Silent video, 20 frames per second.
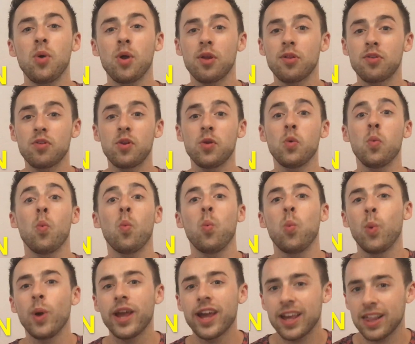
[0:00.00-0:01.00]
we're going to do
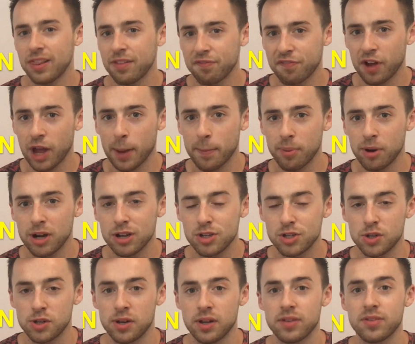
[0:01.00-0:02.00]
with
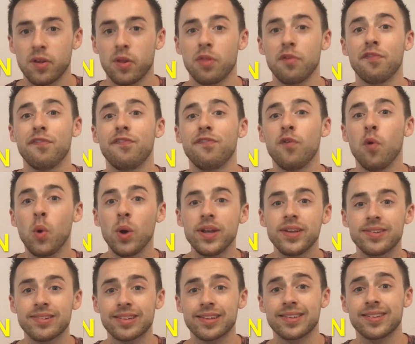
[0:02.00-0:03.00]
vibration. So the
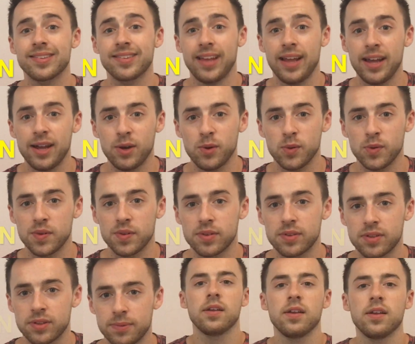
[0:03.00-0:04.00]
voiced
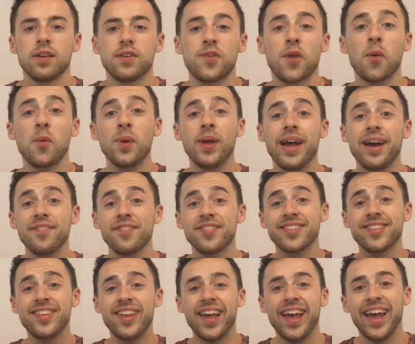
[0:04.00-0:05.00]
sounds. So we have
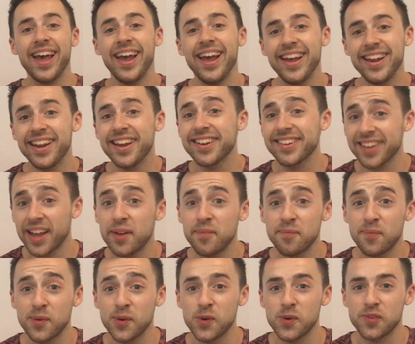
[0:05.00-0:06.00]
10
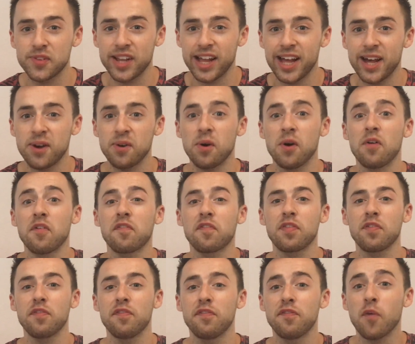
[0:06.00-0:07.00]
examples now of
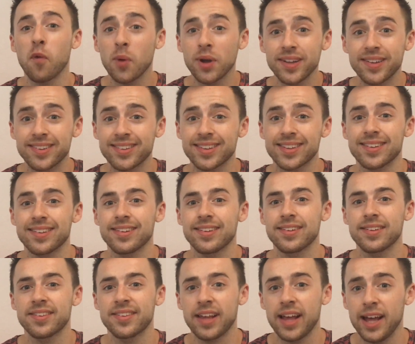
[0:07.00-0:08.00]
the voiced
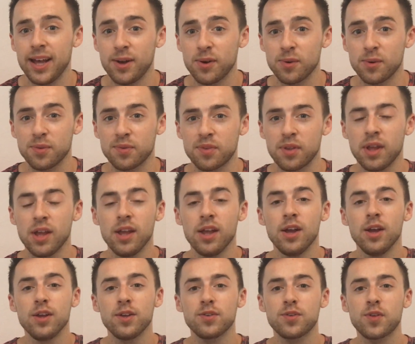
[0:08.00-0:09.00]
sounds.
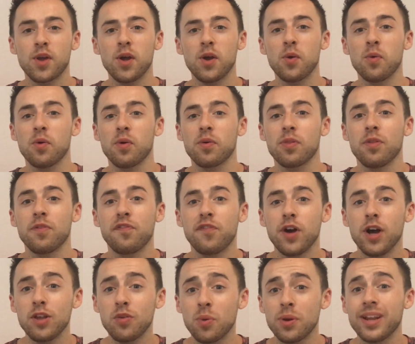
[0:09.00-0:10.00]
So the
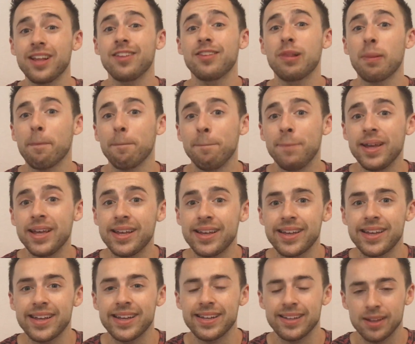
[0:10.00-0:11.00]
first one is the
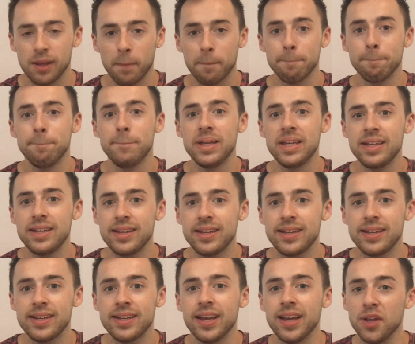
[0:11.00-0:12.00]
B.
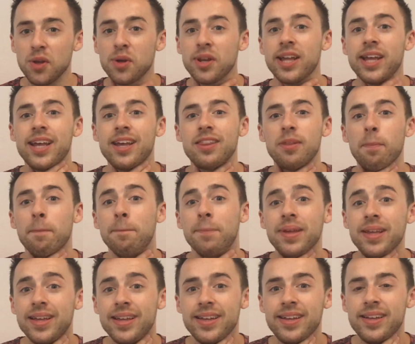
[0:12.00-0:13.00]
B. You can hear the
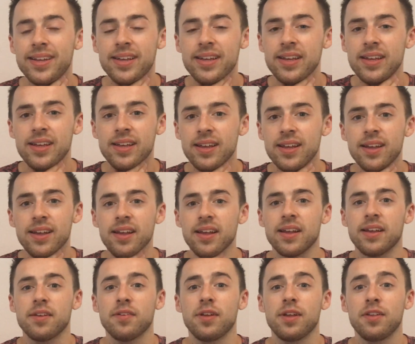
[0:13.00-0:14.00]
B
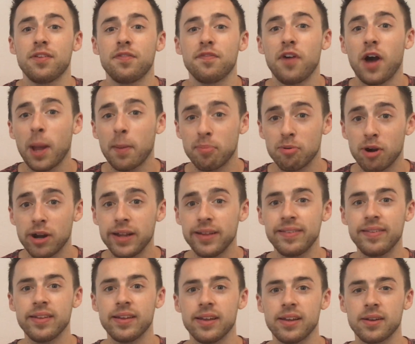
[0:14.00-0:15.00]
is
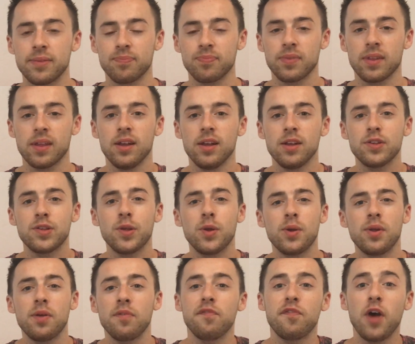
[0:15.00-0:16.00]
vibrating. So
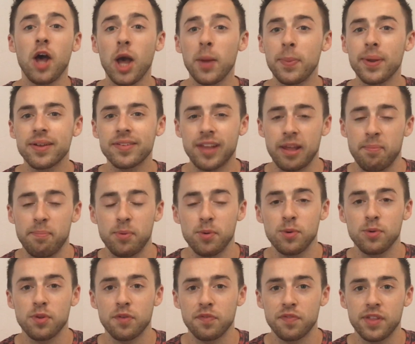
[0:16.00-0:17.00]
verb
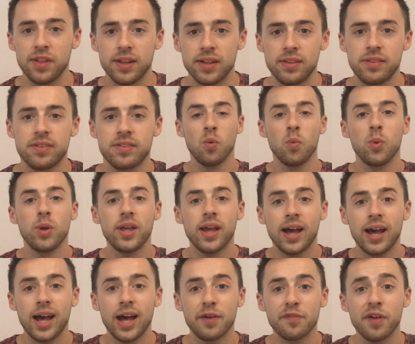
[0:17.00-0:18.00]
examples of this, we
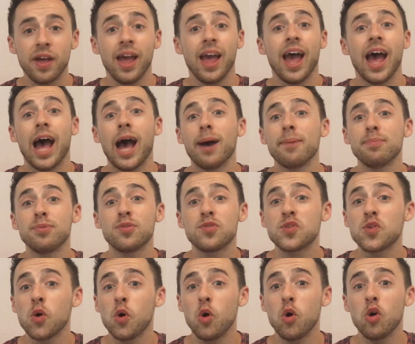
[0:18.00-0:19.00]
have
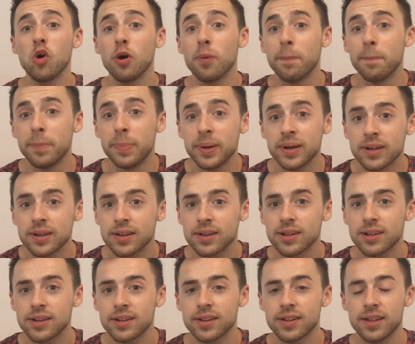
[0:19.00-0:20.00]
absorb,
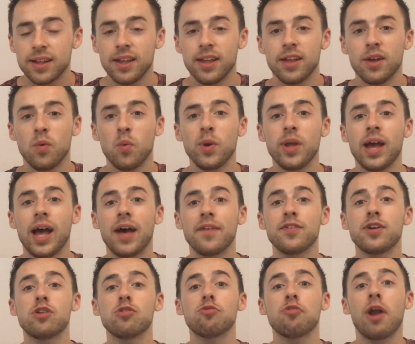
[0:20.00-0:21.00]
we
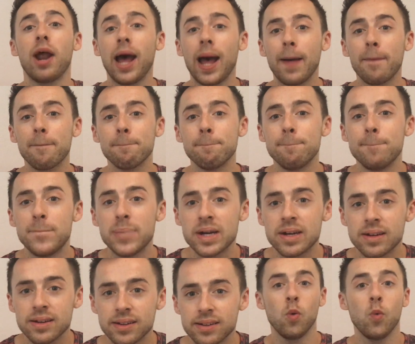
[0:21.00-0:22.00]
have grab,
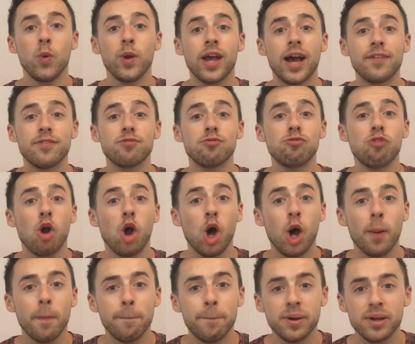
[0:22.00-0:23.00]
we have
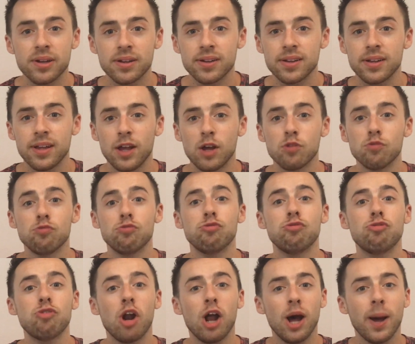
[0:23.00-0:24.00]
rob,
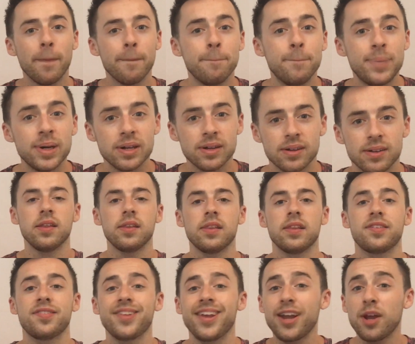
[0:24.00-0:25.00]
rub. The
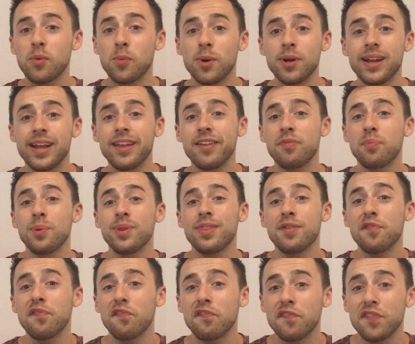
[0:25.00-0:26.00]
second one is with the
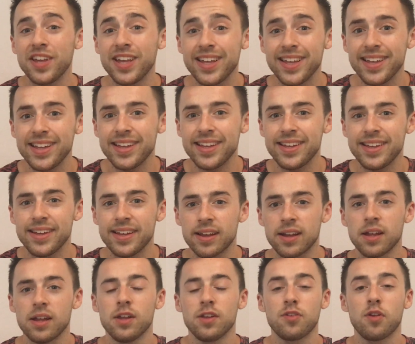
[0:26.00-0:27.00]
V.
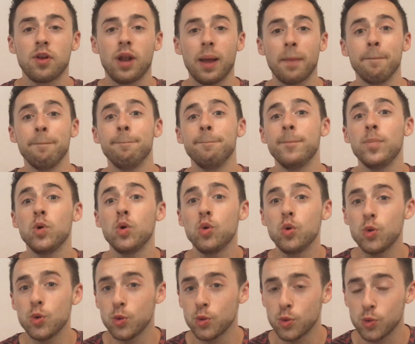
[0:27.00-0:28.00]
So like
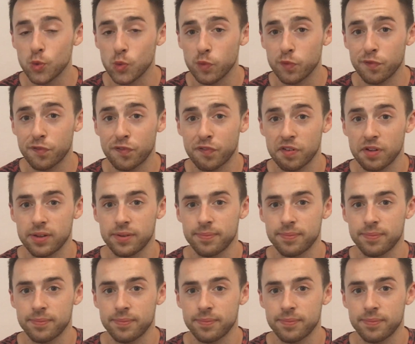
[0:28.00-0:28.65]
move.